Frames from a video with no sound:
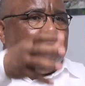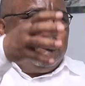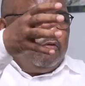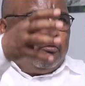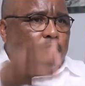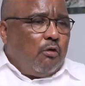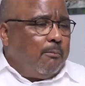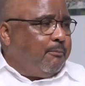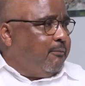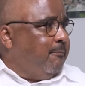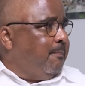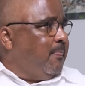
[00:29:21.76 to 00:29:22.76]
to stop.
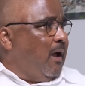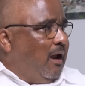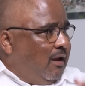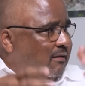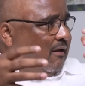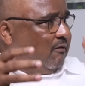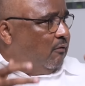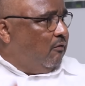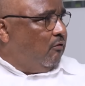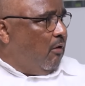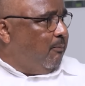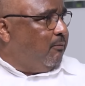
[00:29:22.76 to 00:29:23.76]
And it hasn't
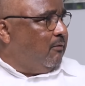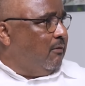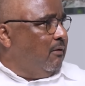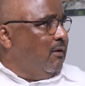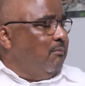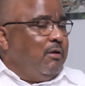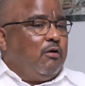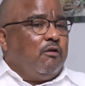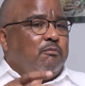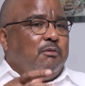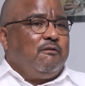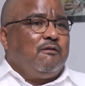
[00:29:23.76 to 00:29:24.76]
stopped.
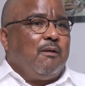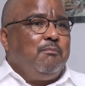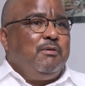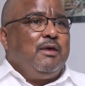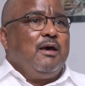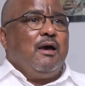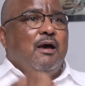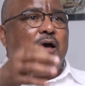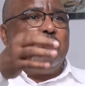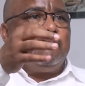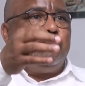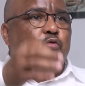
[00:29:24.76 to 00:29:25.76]
Because Mr. Biya
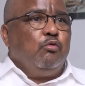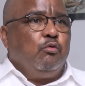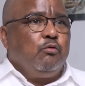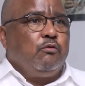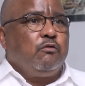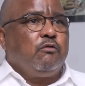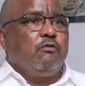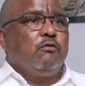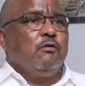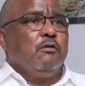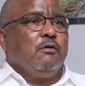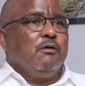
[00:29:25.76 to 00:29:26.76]
has
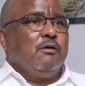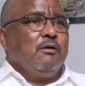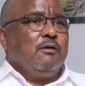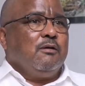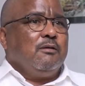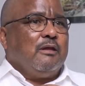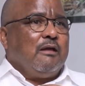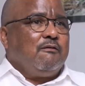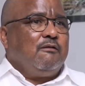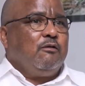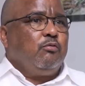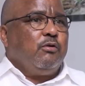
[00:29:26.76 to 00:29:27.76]
used that
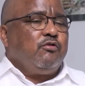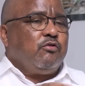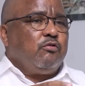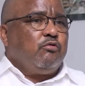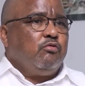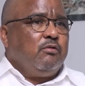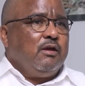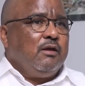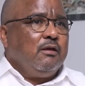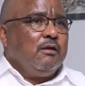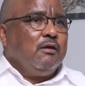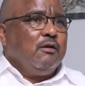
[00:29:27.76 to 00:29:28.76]
situation
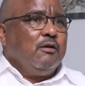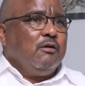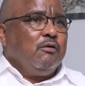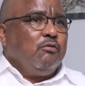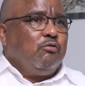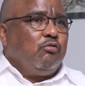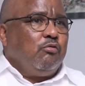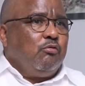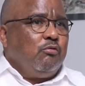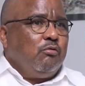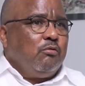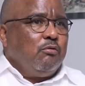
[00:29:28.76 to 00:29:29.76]
today
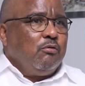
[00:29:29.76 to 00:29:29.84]
to